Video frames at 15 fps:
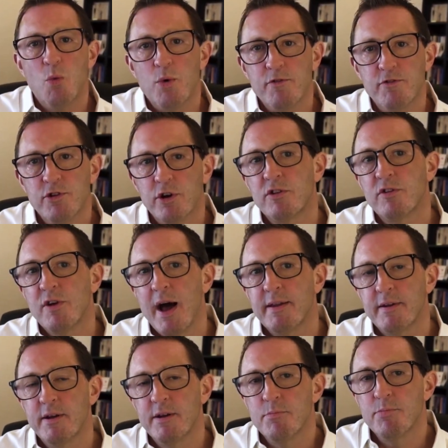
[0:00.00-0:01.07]
we've looked at
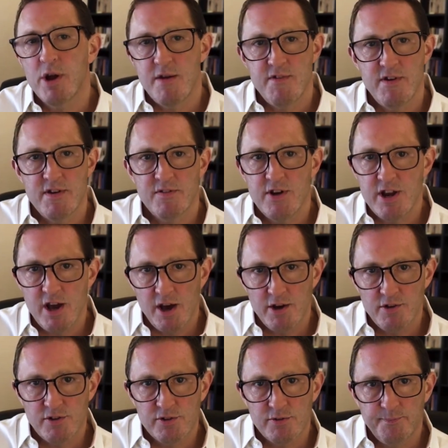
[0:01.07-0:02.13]
in previous
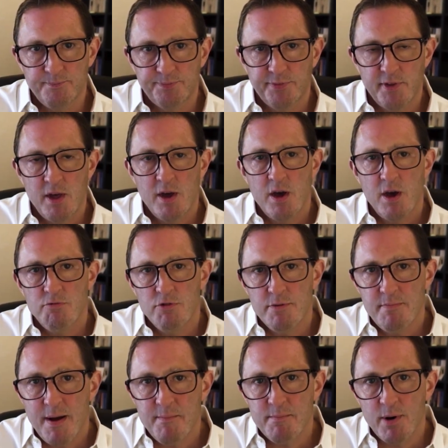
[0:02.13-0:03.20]
videos.
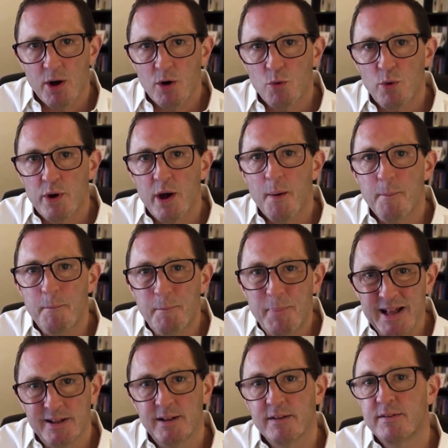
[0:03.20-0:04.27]
Remember, we are
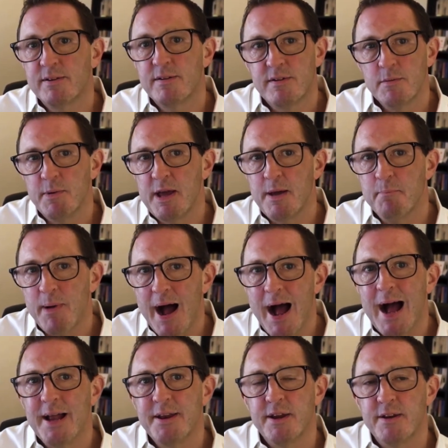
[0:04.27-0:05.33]
built to be
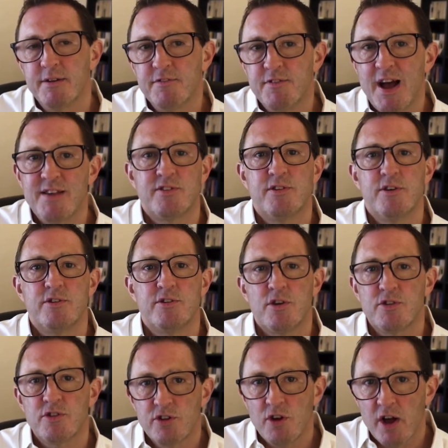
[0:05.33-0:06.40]
bad investors
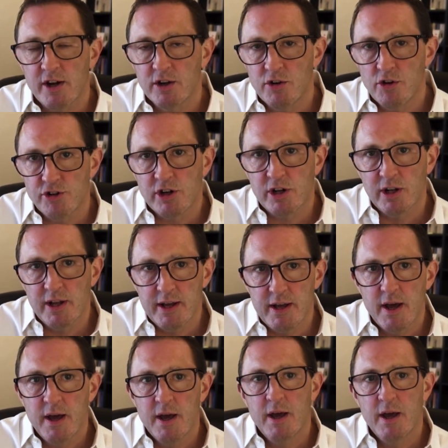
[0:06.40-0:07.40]
psychologically